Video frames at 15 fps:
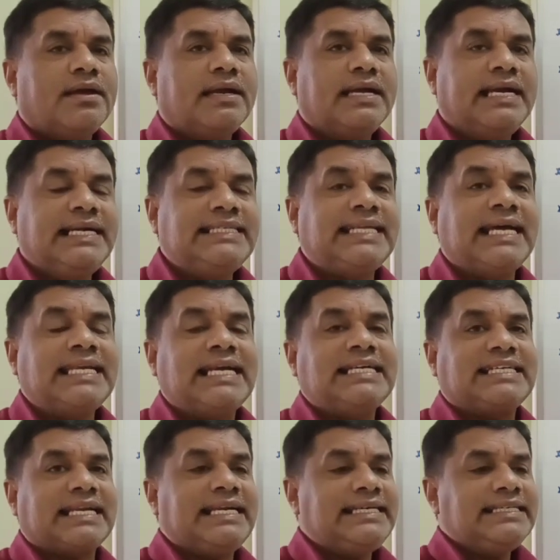internal
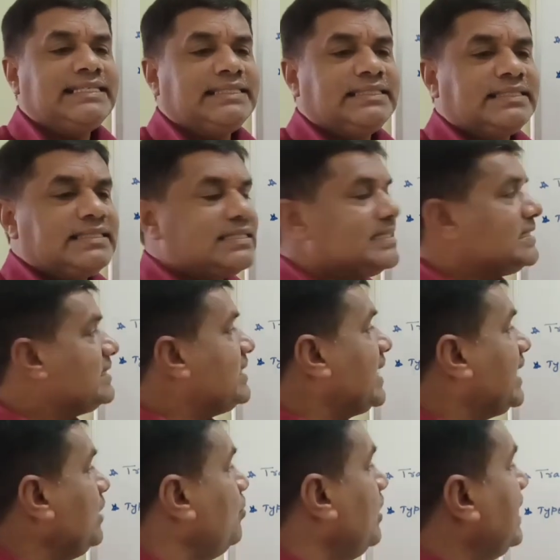trade.
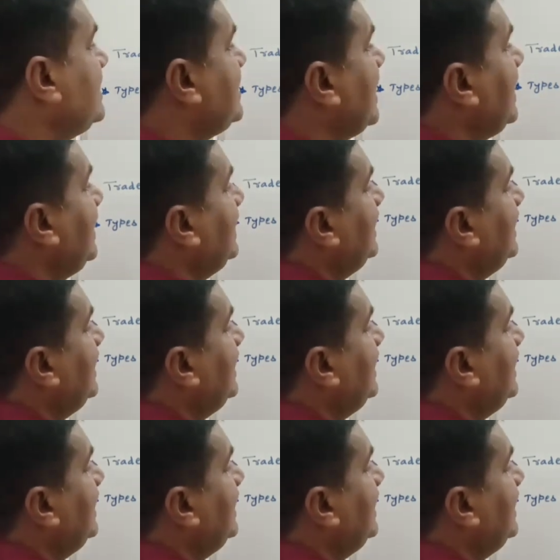Second one is the